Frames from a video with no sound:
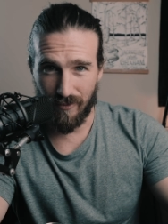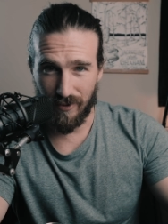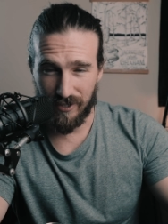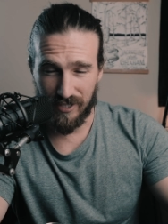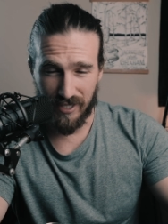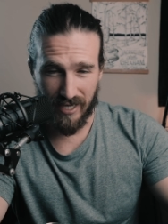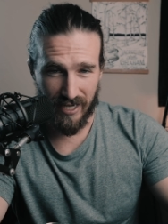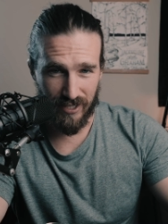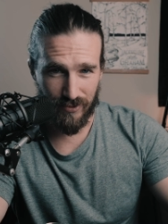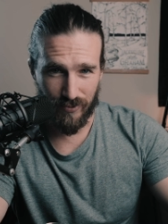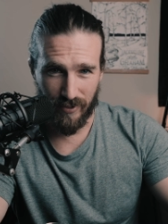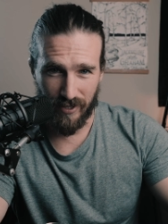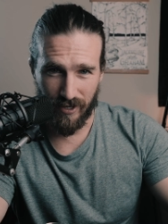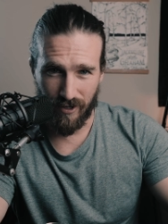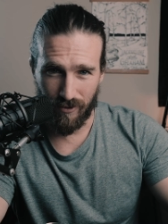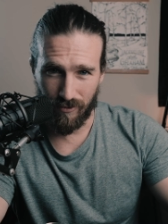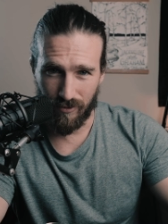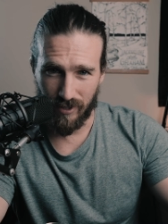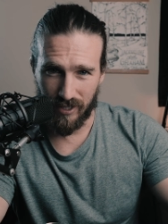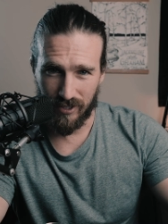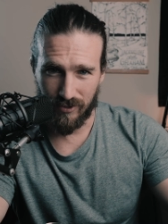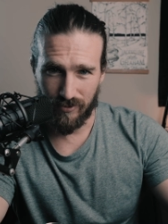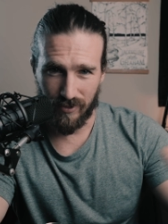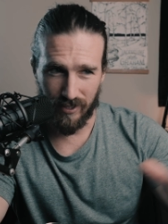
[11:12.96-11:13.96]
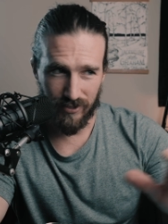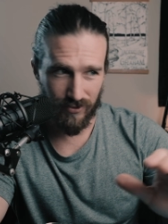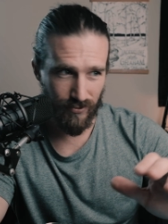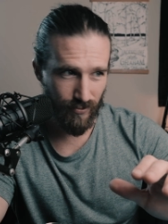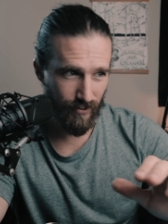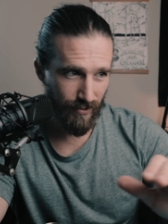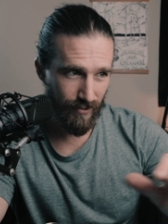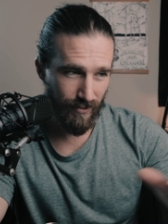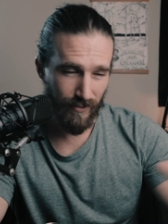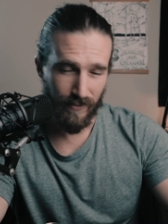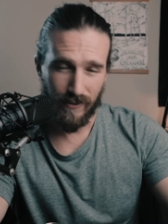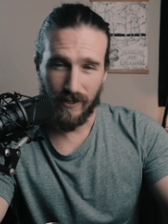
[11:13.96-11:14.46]
which as we know, restaurants
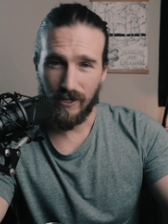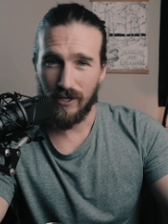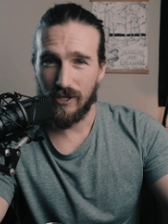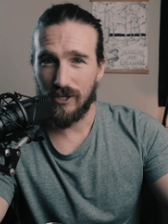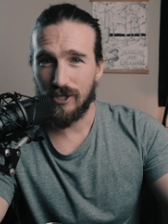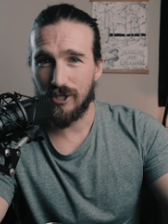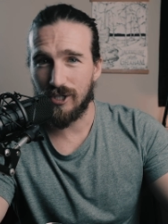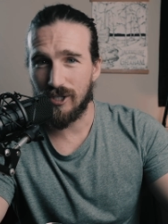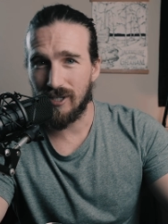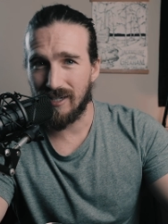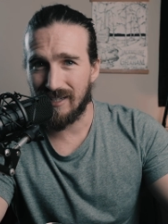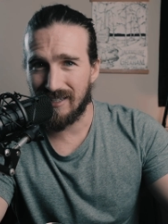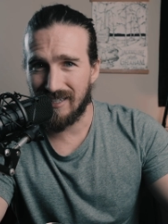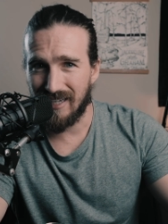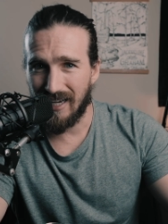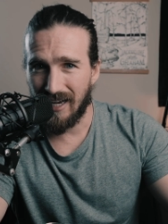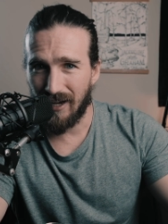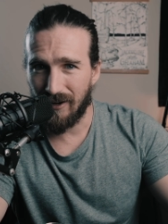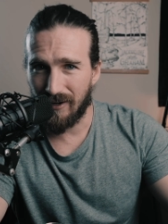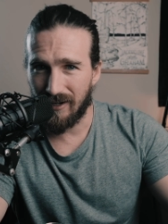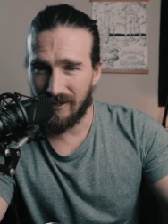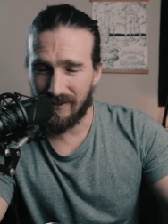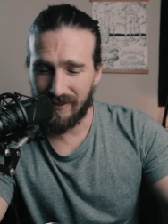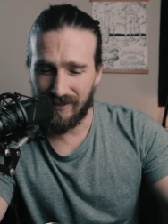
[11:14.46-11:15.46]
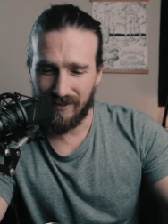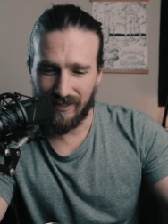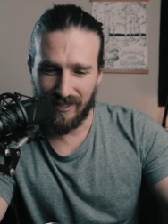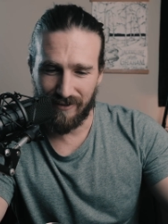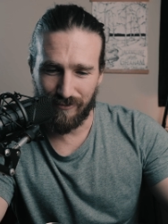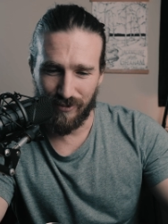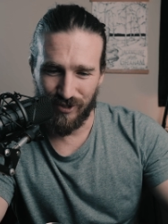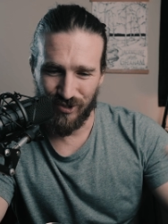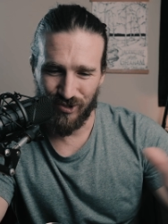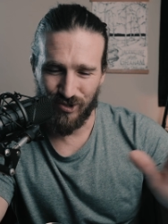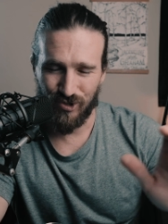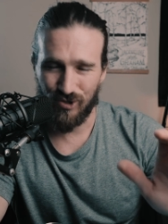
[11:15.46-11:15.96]
were shut down and then they've
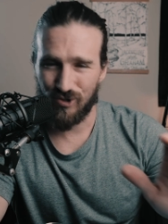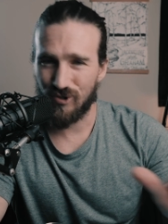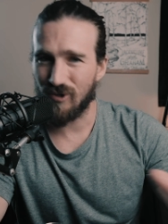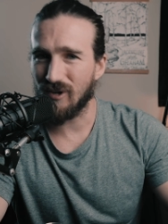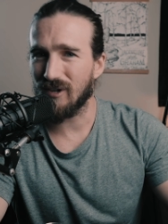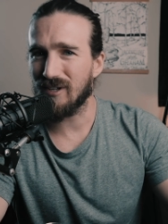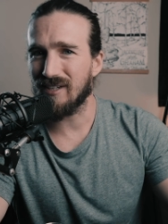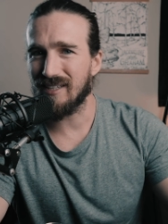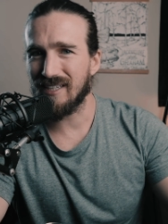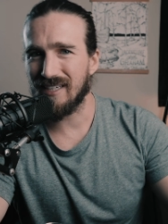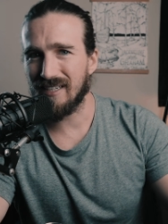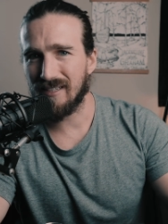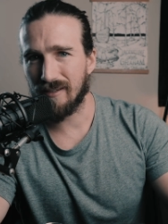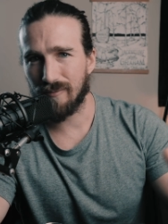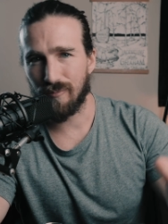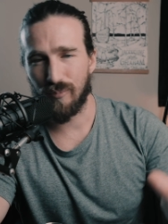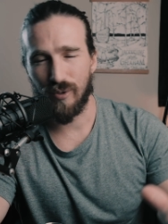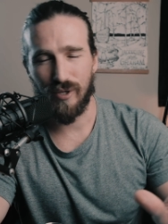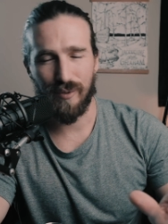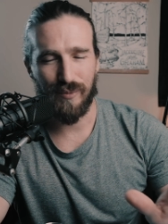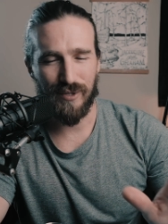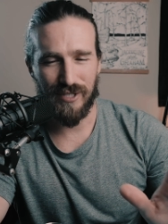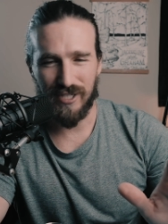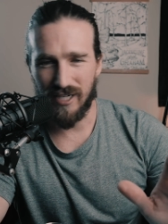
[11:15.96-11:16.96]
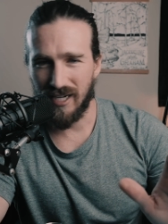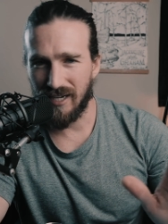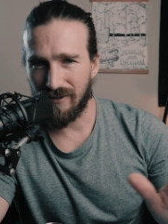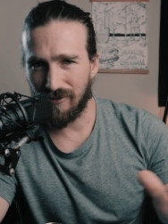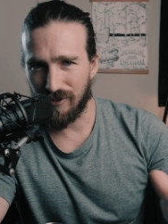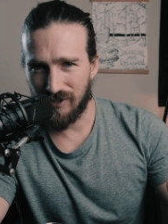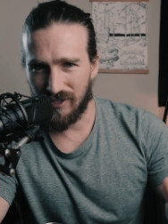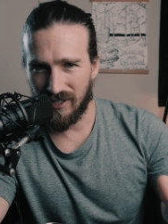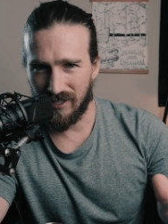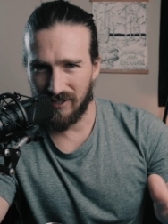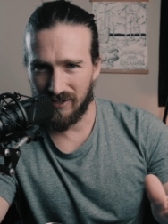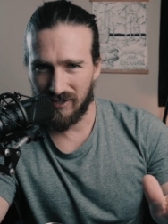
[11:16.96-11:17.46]
been struggling pretty much ever
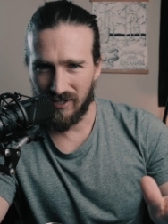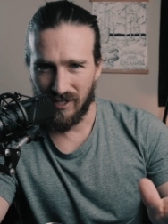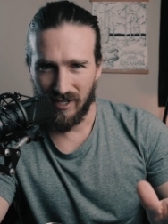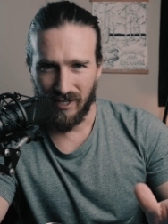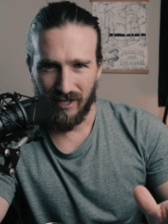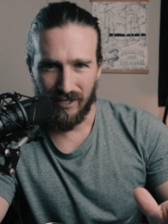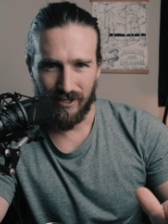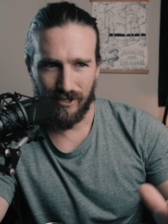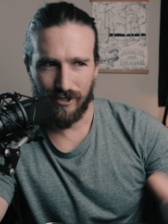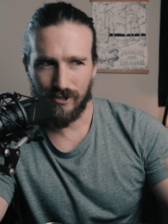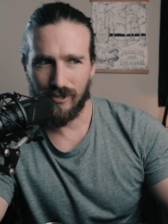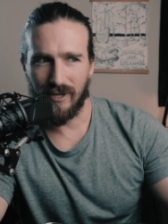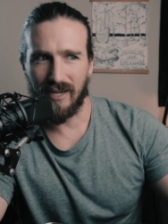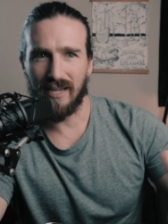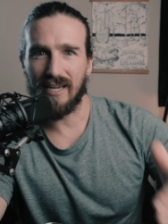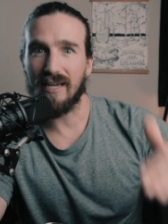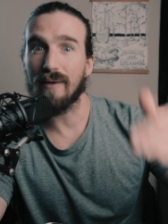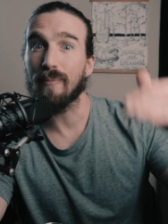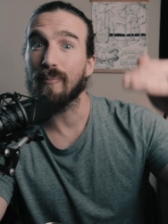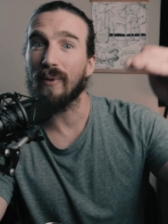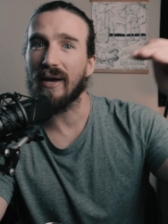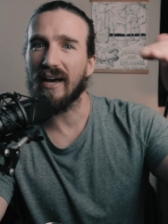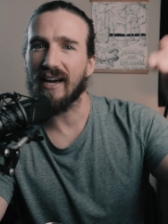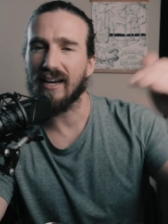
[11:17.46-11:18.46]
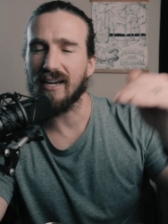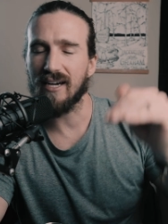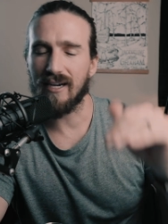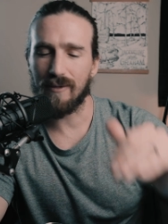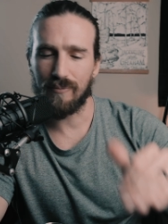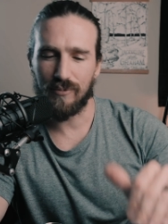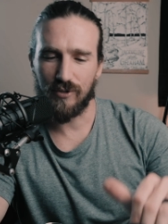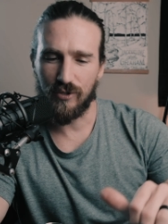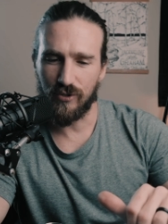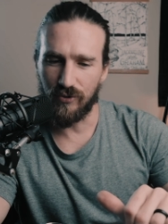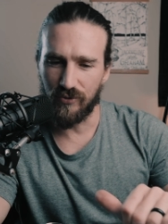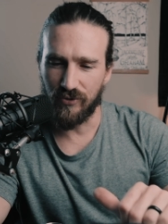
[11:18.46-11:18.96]
since to try and get back
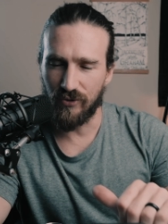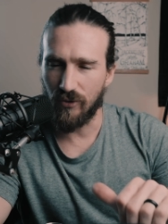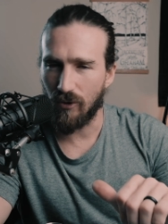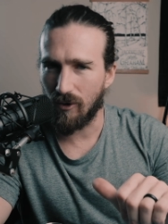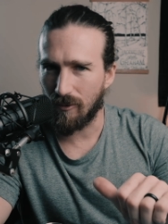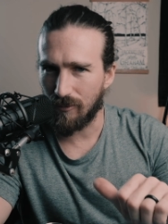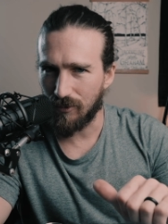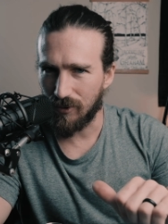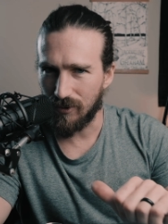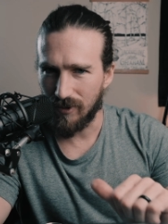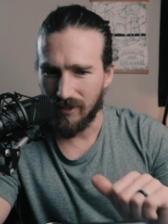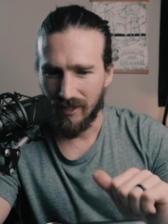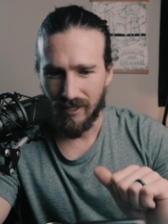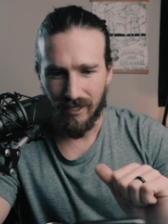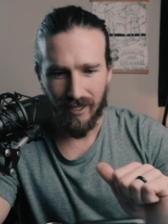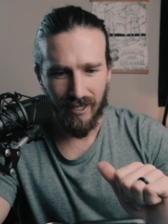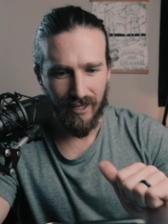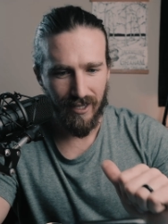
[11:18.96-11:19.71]
up to normal